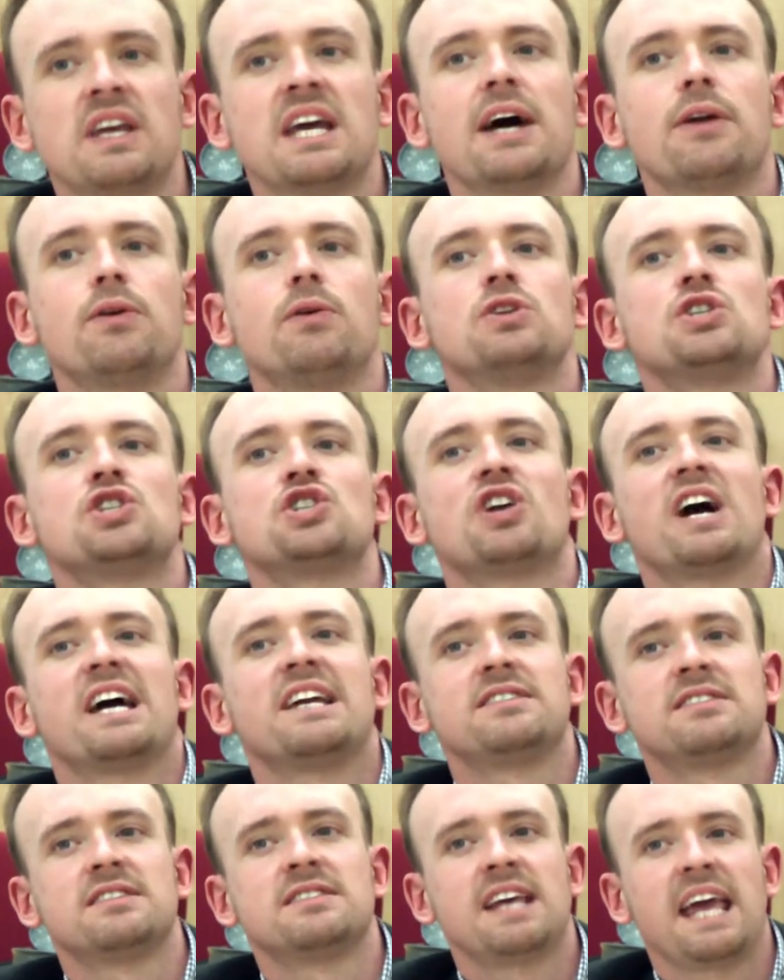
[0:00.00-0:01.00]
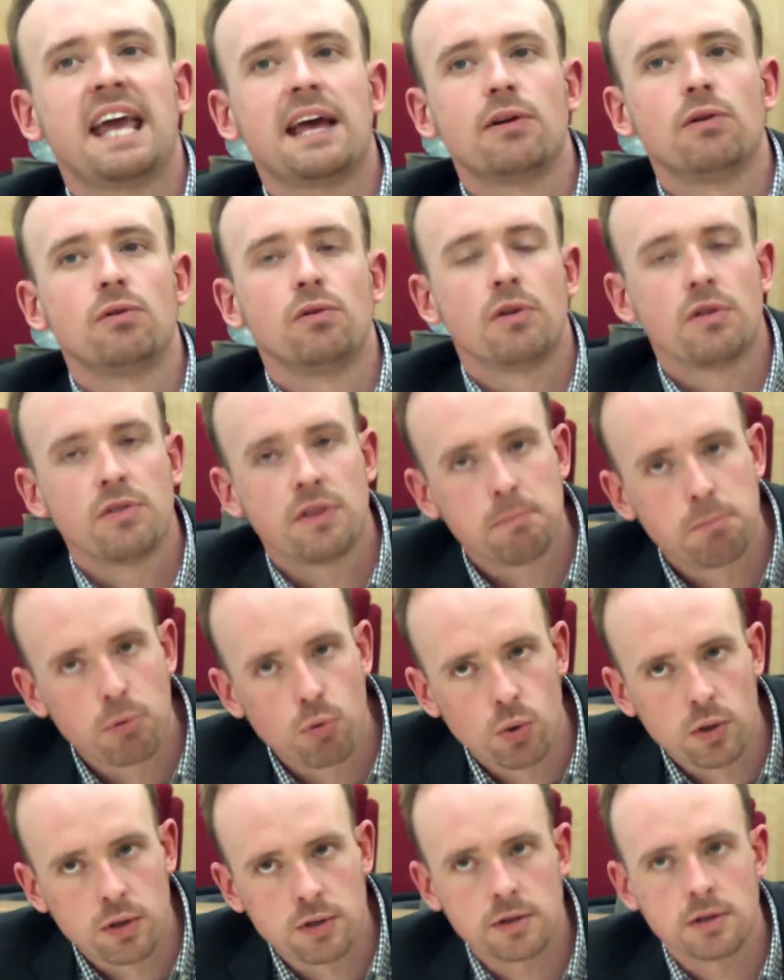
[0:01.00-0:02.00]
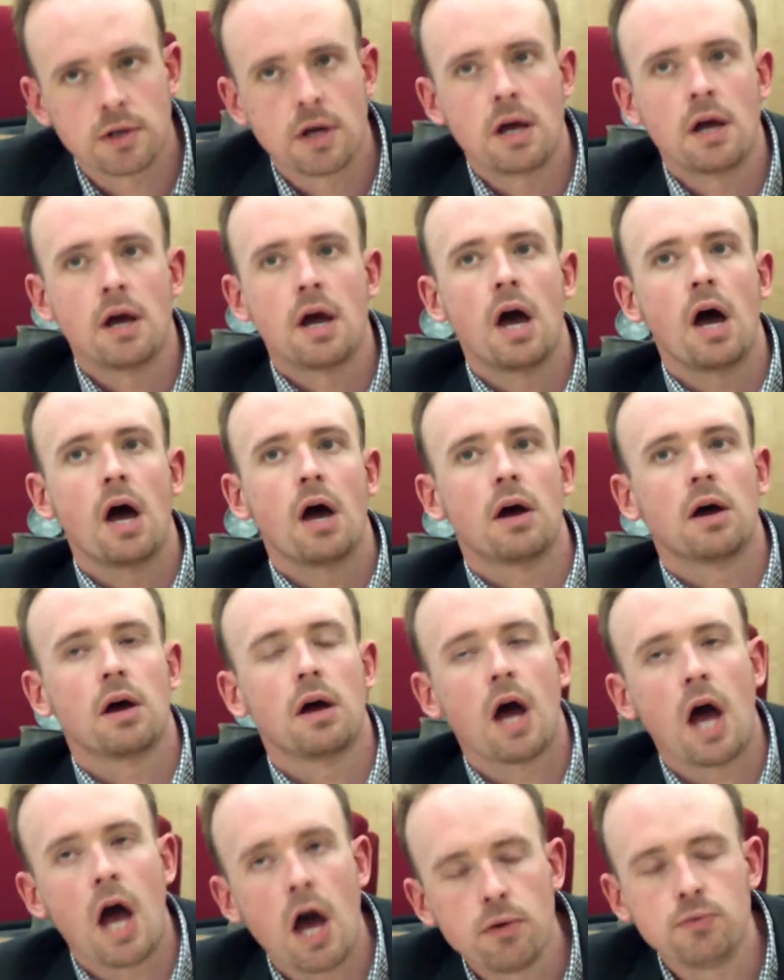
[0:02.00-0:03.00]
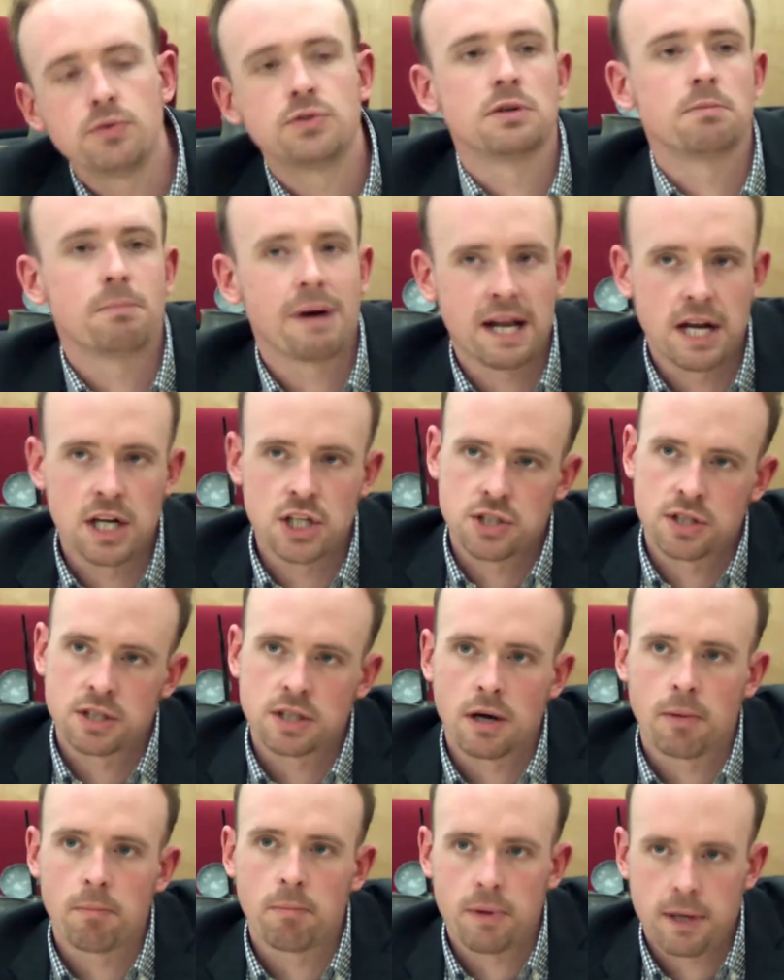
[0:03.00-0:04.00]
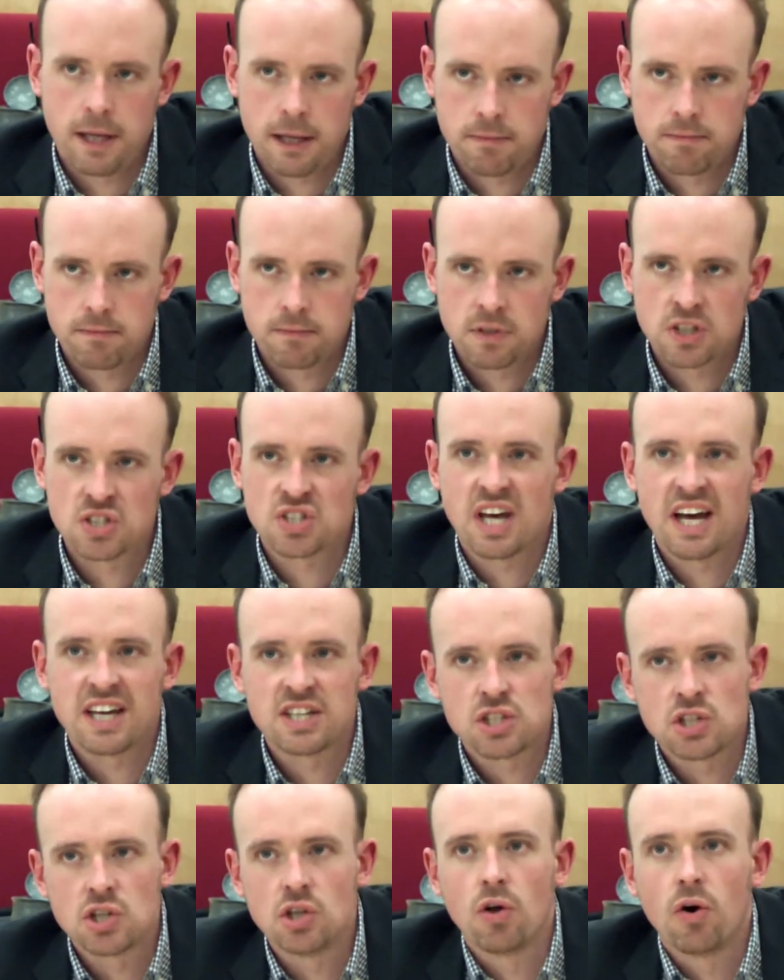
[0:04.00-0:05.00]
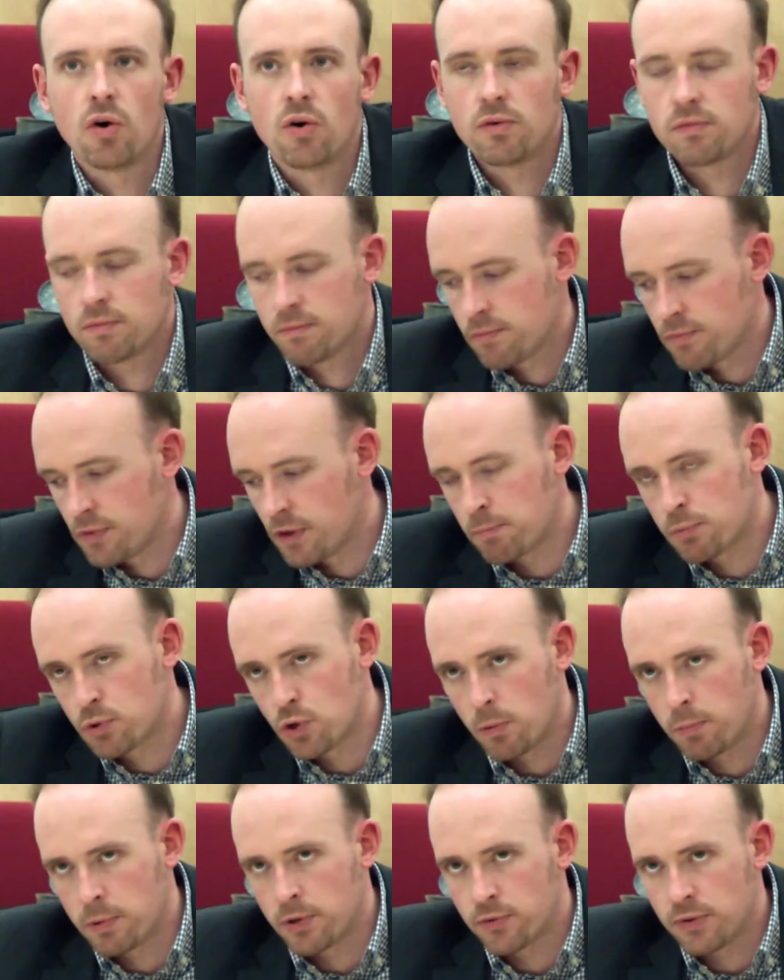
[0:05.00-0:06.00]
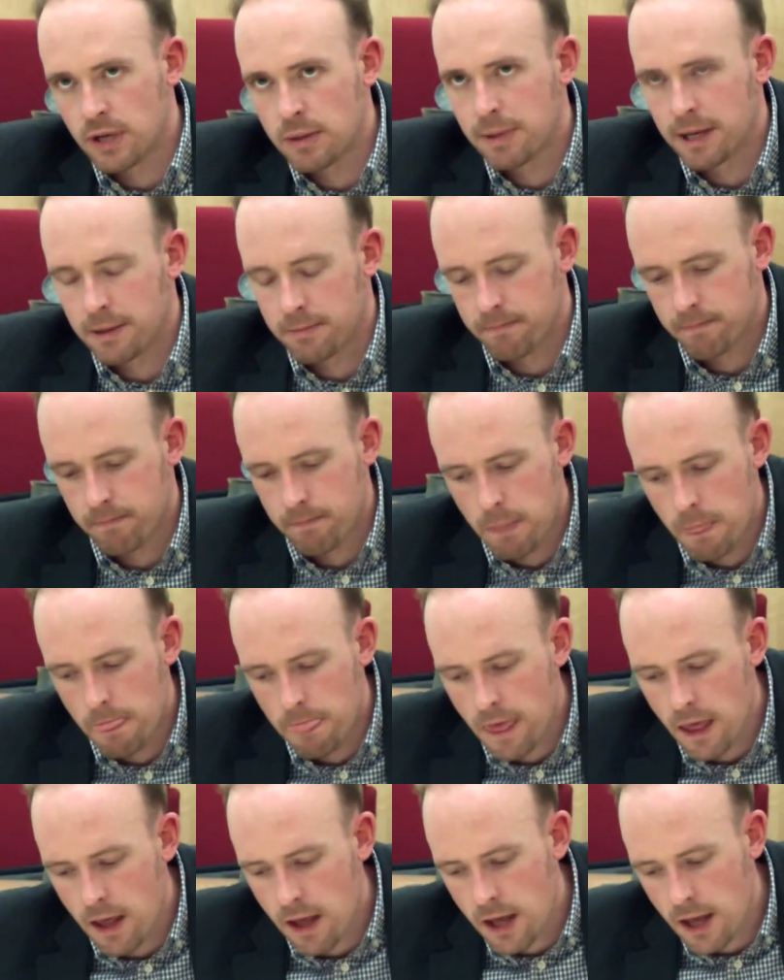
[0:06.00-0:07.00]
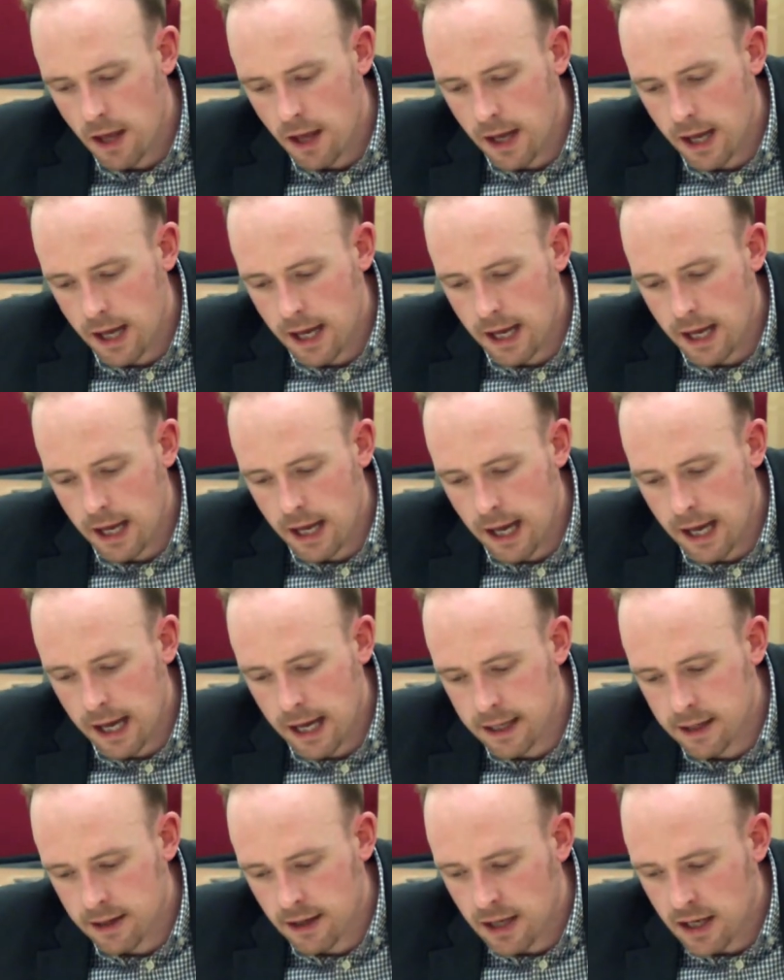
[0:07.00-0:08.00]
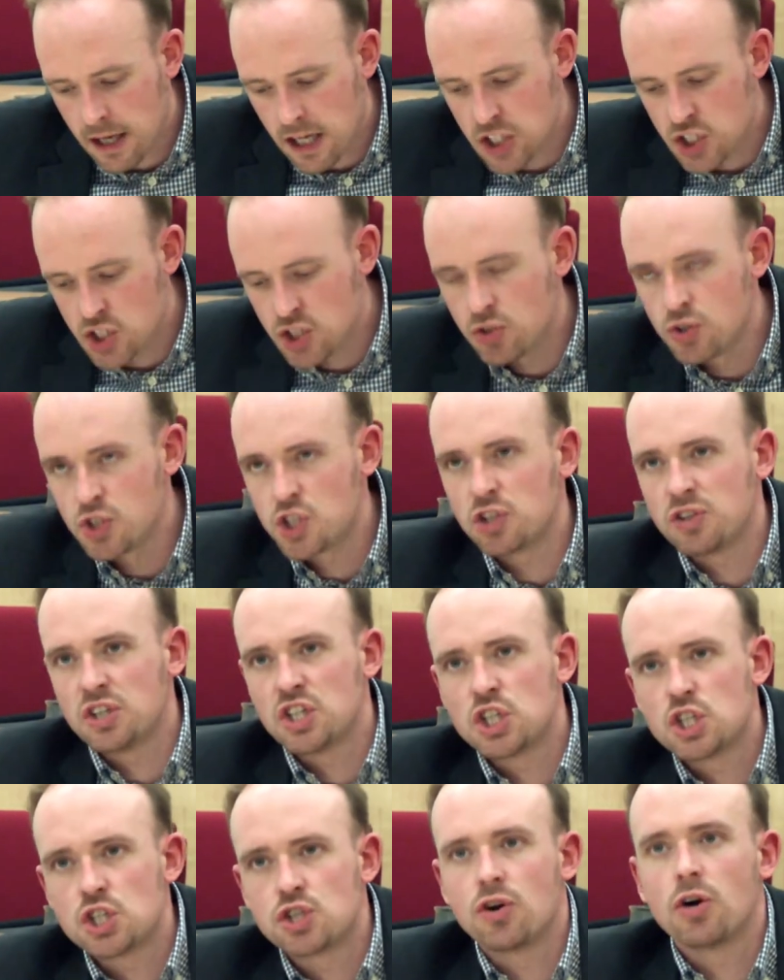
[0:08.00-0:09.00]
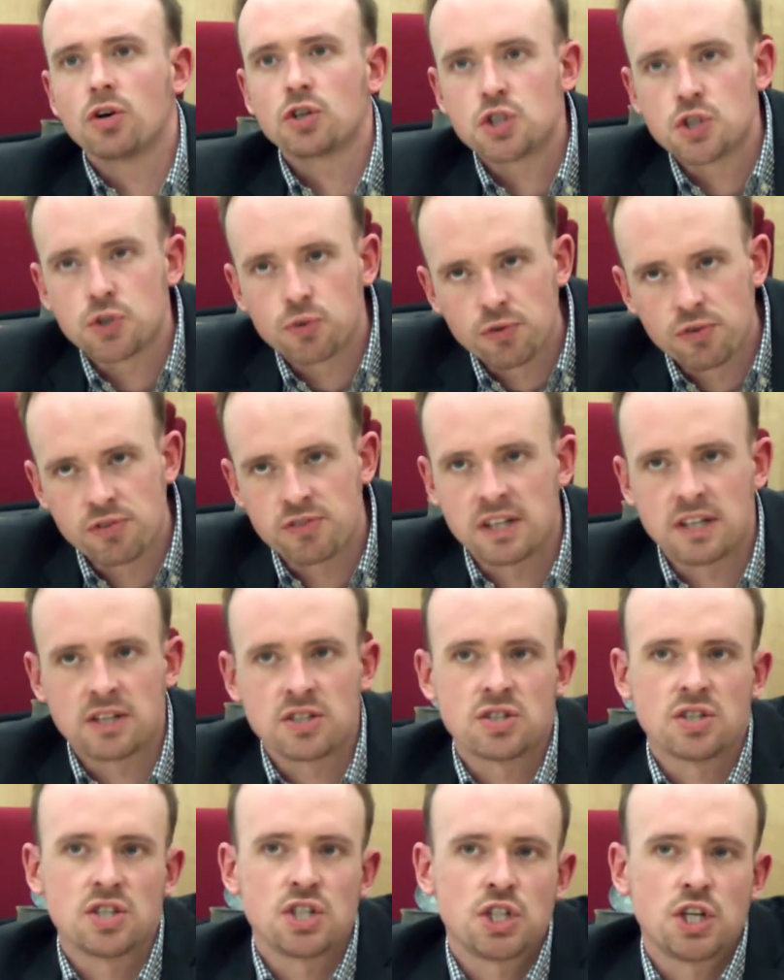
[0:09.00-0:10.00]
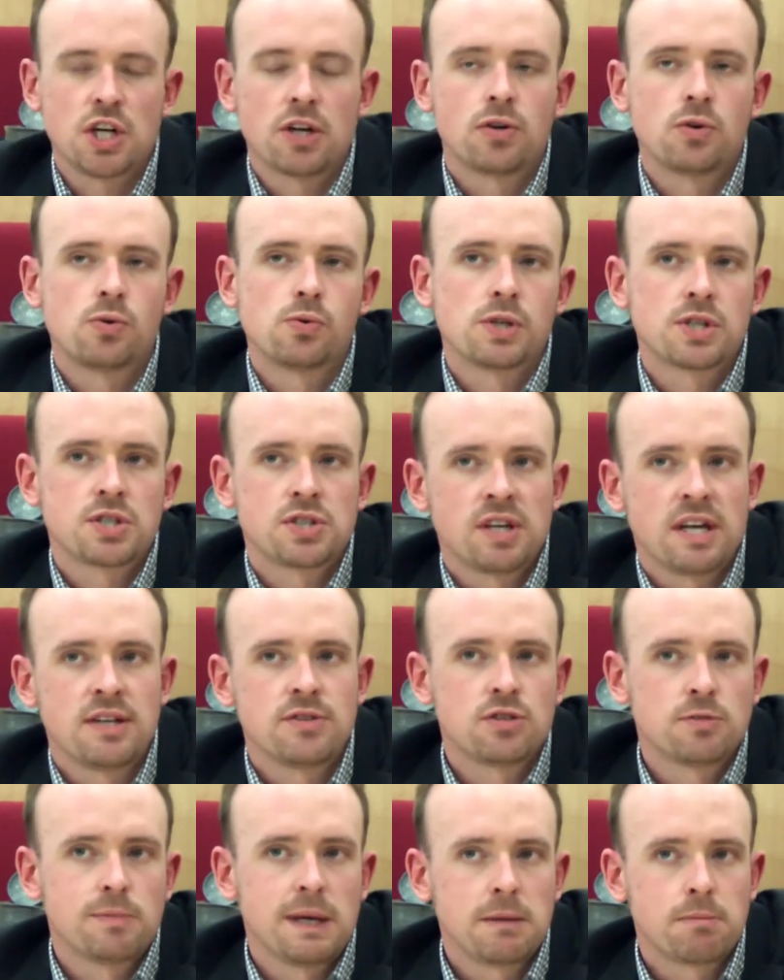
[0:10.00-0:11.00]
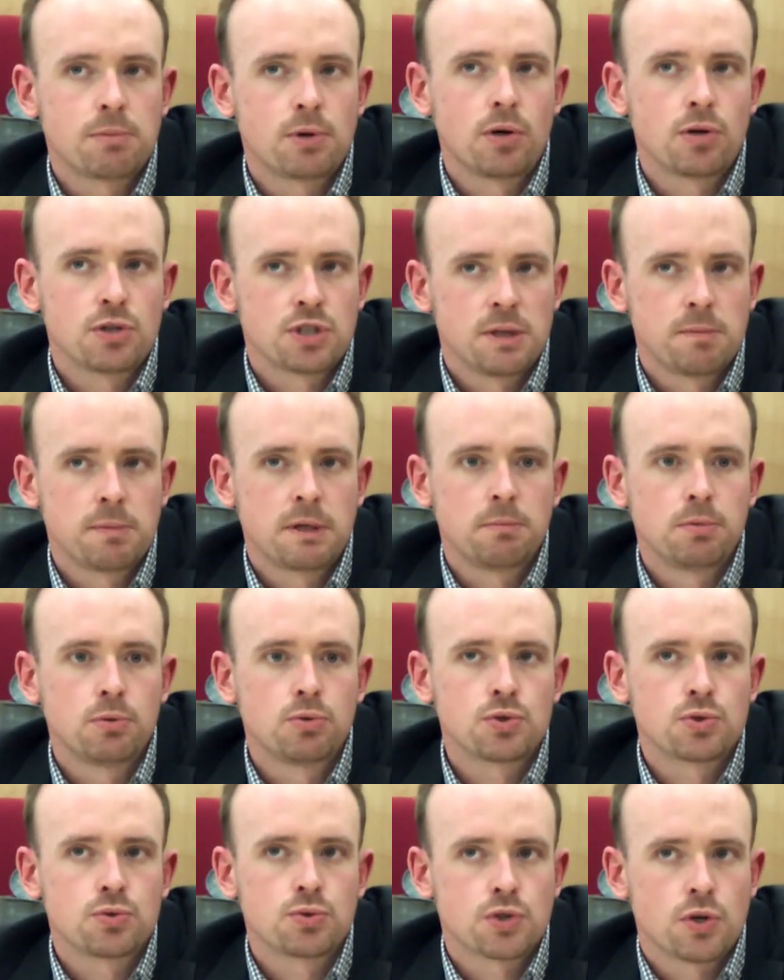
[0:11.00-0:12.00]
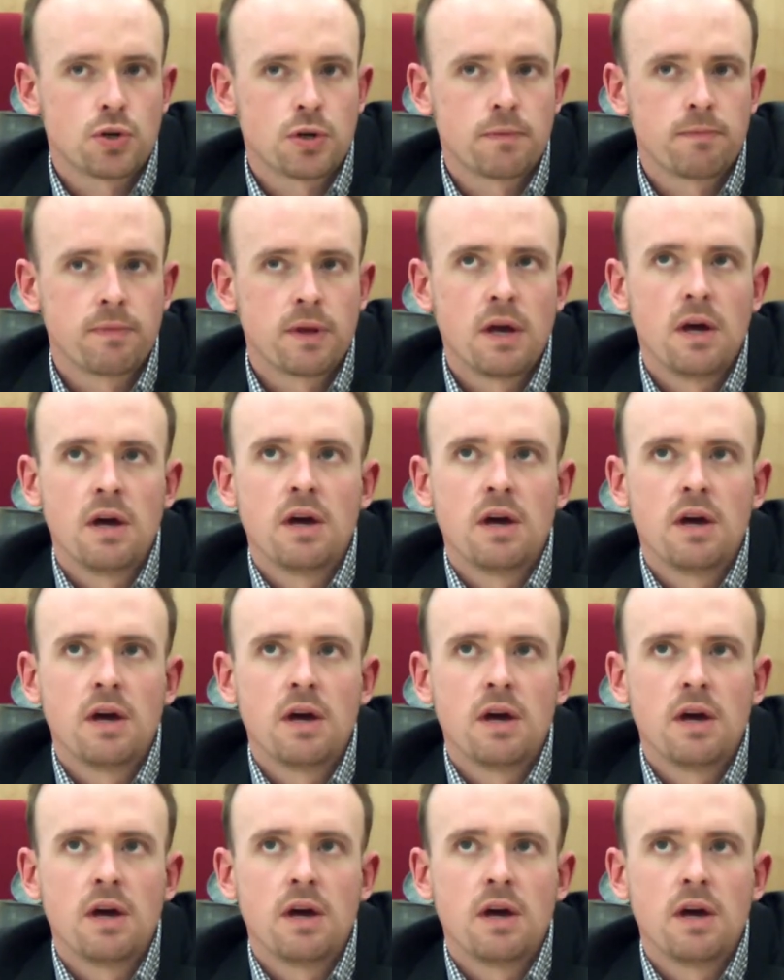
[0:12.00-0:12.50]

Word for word: They cannot try to tell the board how to manage the company because that is not the proper remit uh, and it's usually structural things that shareholders tend to make proxy proposals on.